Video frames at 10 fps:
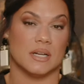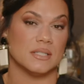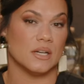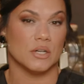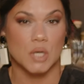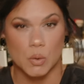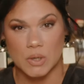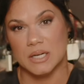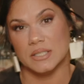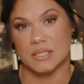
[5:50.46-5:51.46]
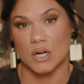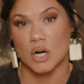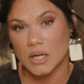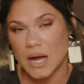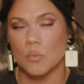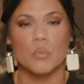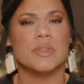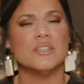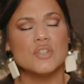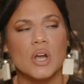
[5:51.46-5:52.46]
serotonin is in our gut.
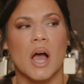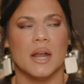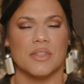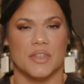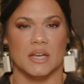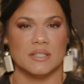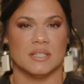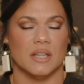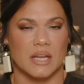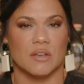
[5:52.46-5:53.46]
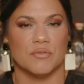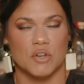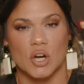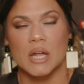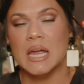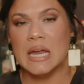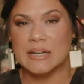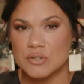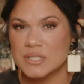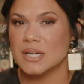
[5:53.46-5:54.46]
These are kind of things that, like, if you're
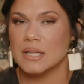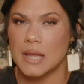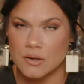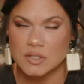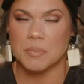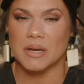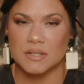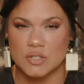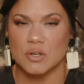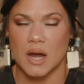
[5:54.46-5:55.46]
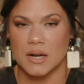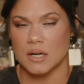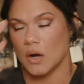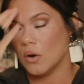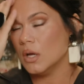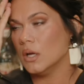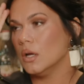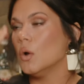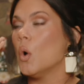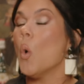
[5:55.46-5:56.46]
interested in the health space, you kind of know.
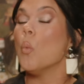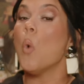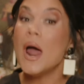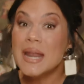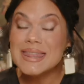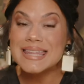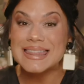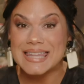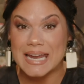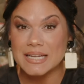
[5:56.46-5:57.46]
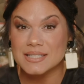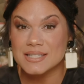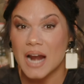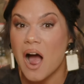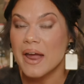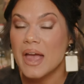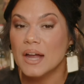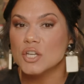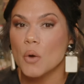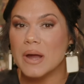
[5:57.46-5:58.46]
One of the things that I
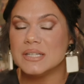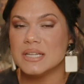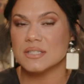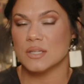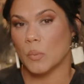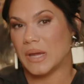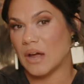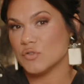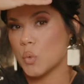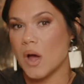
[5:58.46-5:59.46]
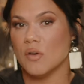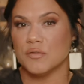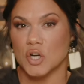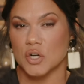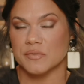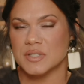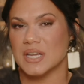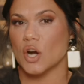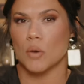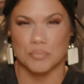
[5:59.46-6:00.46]
had no idea is that we have 12 nerves
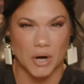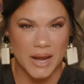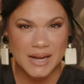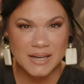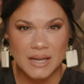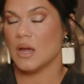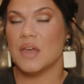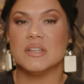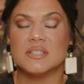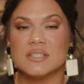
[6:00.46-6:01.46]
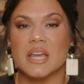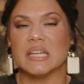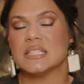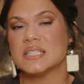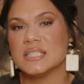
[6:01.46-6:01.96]
in our brain, and this is like